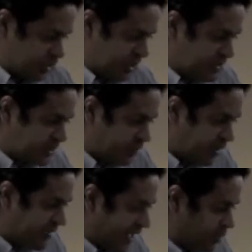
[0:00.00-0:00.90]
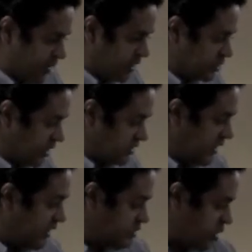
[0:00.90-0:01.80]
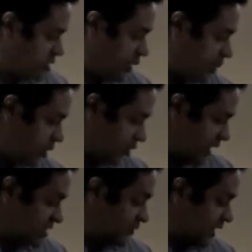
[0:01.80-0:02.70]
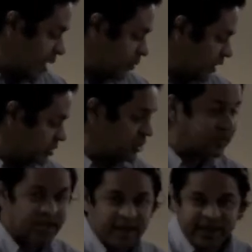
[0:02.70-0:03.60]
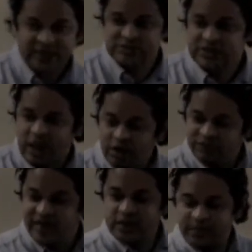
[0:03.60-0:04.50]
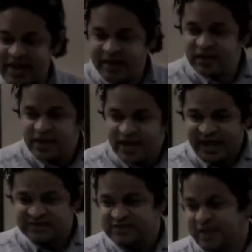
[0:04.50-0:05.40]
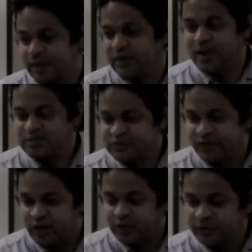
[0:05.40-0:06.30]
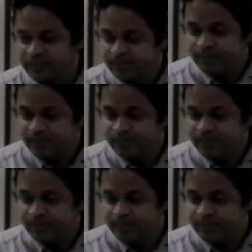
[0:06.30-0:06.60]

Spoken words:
Just above that on page 13, it talks about progressive elaboration. It's clarifying the plan as data becomes available.